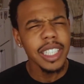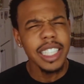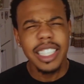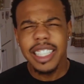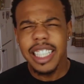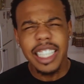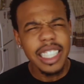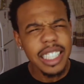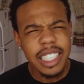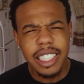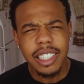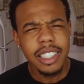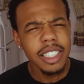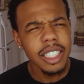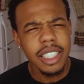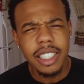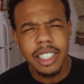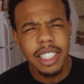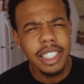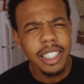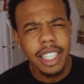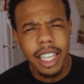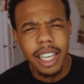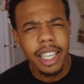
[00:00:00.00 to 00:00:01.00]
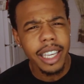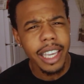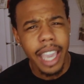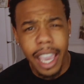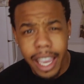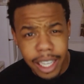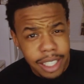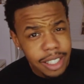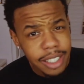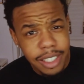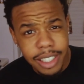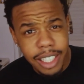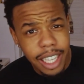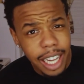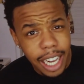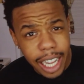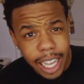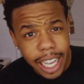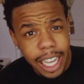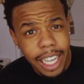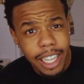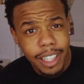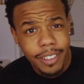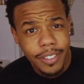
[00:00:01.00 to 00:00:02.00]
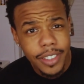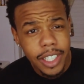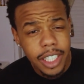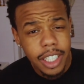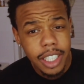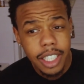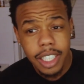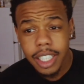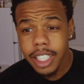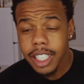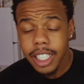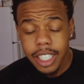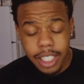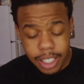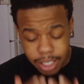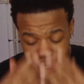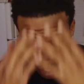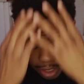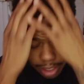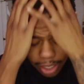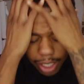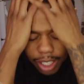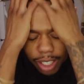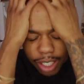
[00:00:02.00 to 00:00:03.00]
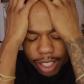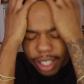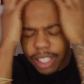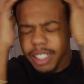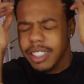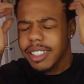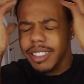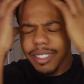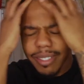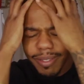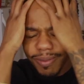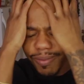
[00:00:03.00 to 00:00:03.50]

This is just the dedication that I have. Just, ugh.